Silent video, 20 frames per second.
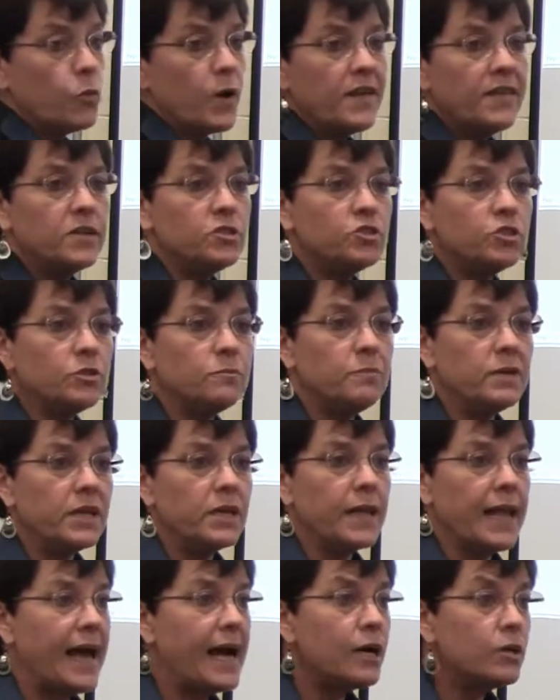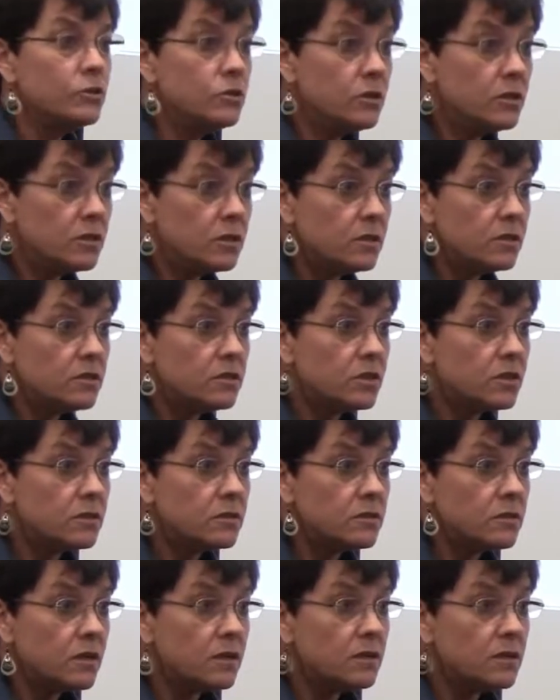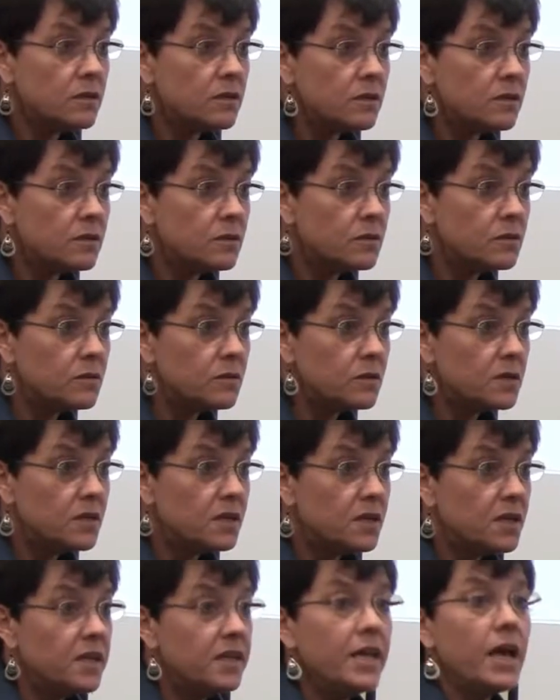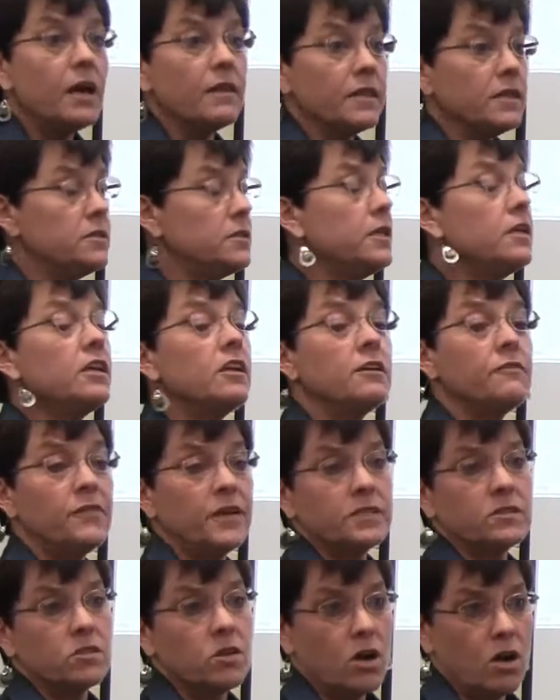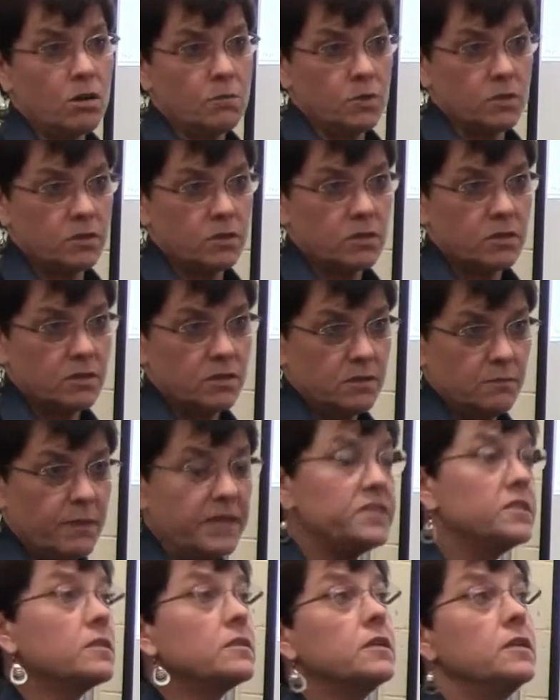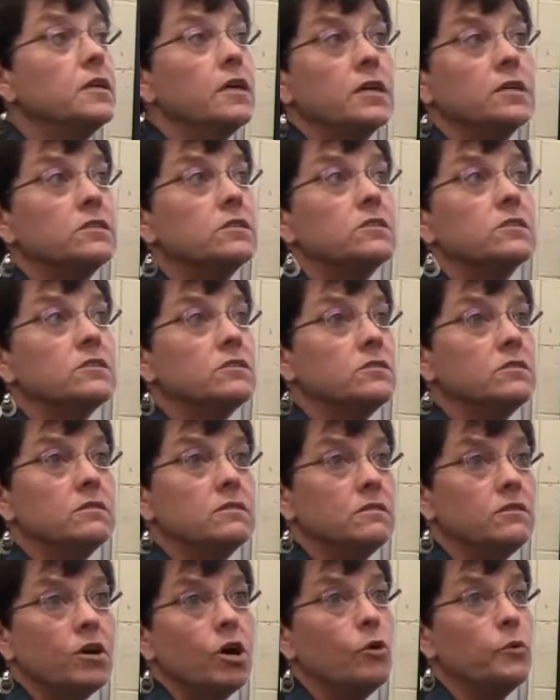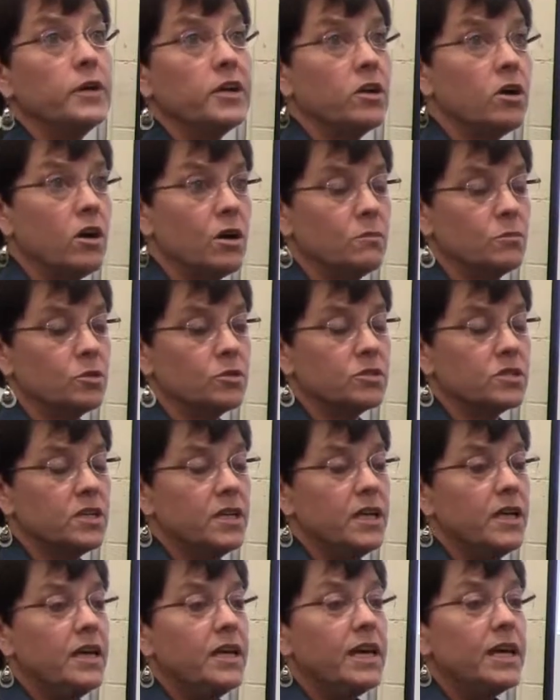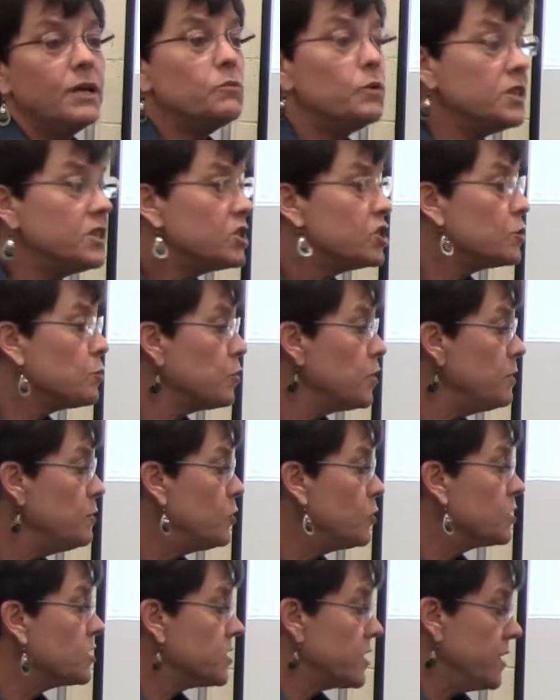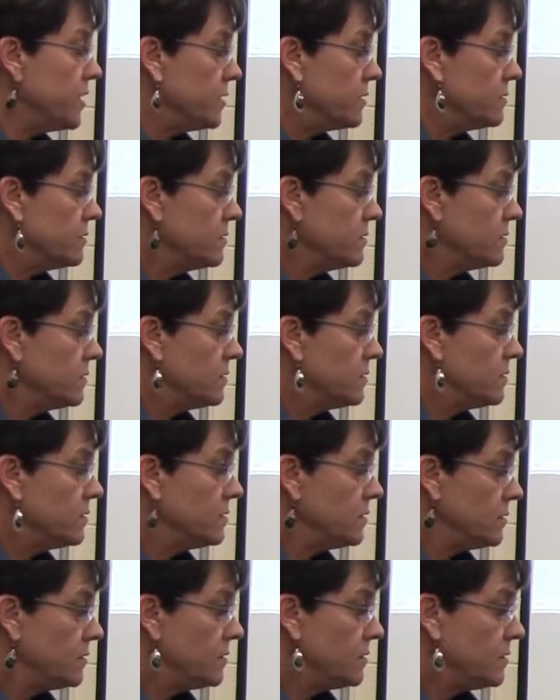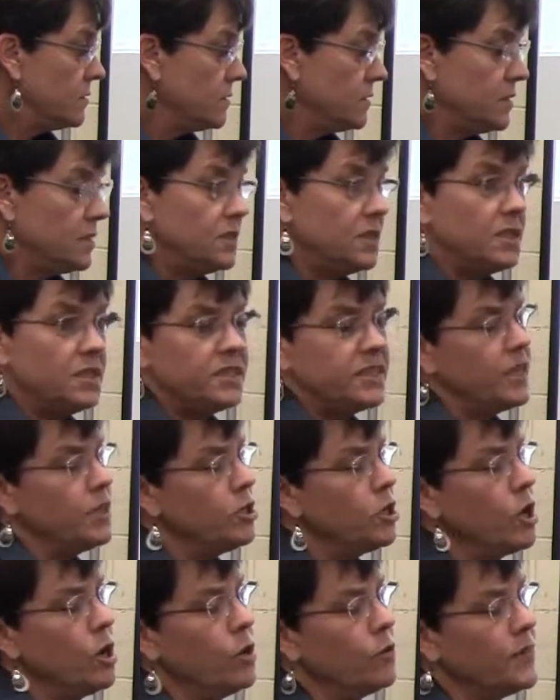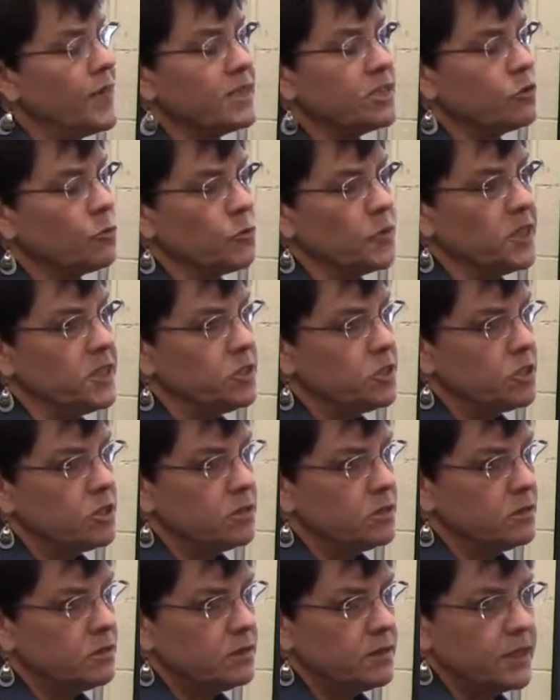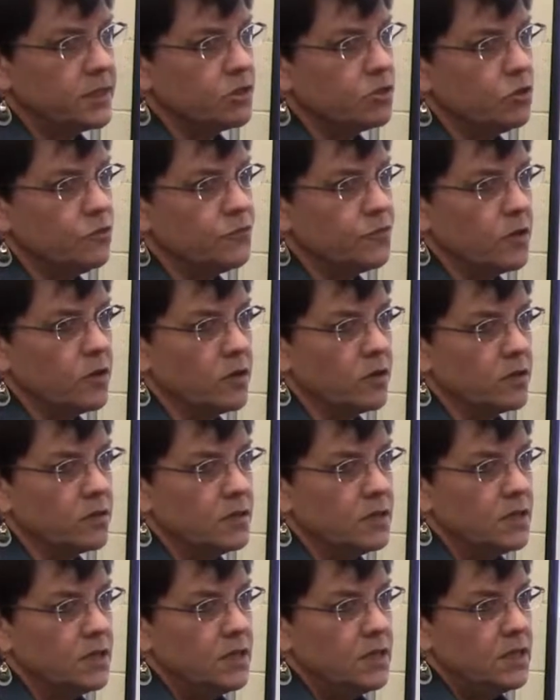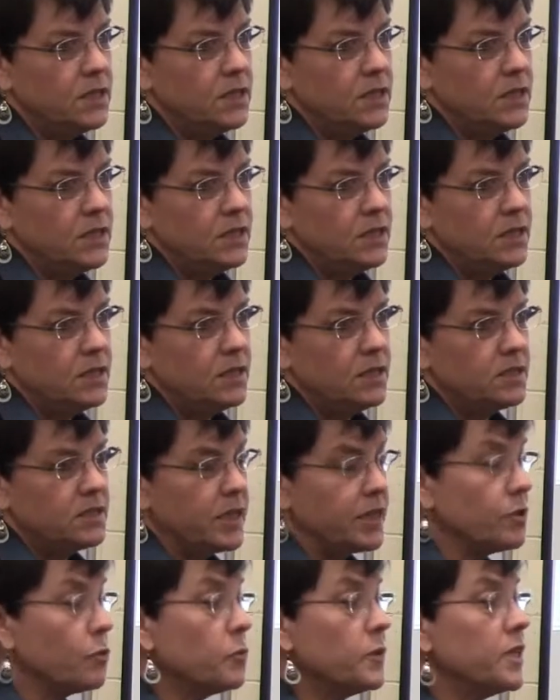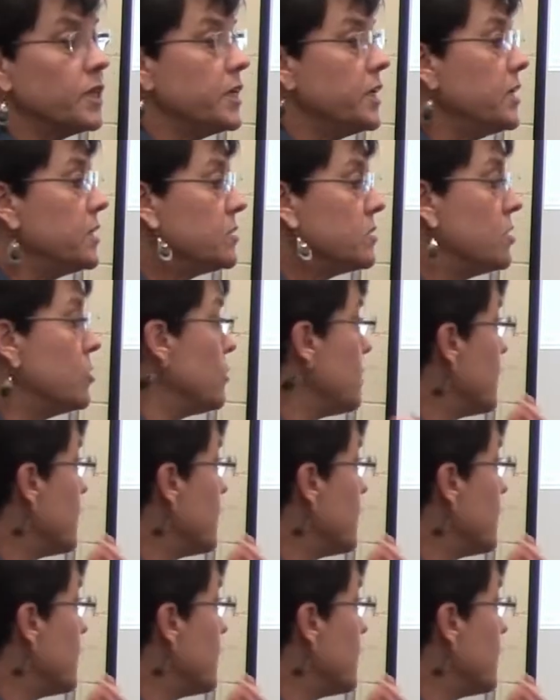why they should be allowed to? Yeah, they said it affects commerce. Basically, guns go in commerce. And what did the Supreme Court say? No. Said, no, that's a reach. That's too far. Said there really is no